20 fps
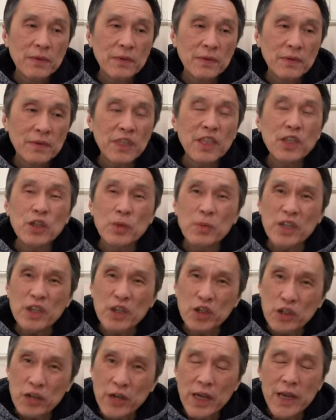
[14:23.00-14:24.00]
Need to be
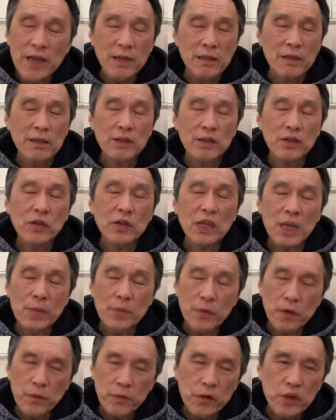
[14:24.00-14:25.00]
trained so
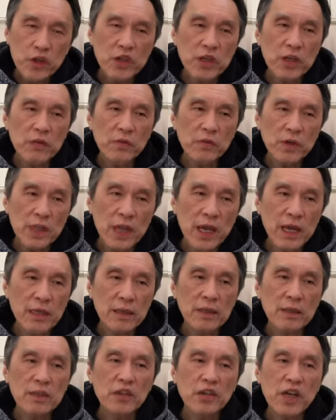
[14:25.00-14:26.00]
that proficient with
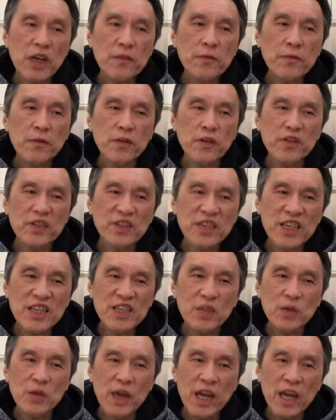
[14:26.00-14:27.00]
that. Train for 6
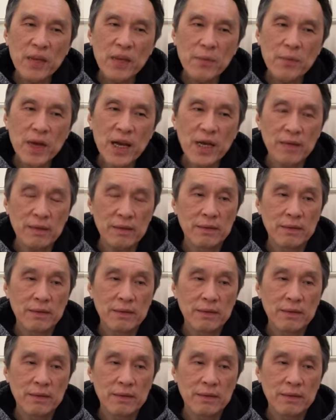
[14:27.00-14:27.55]
to 8 months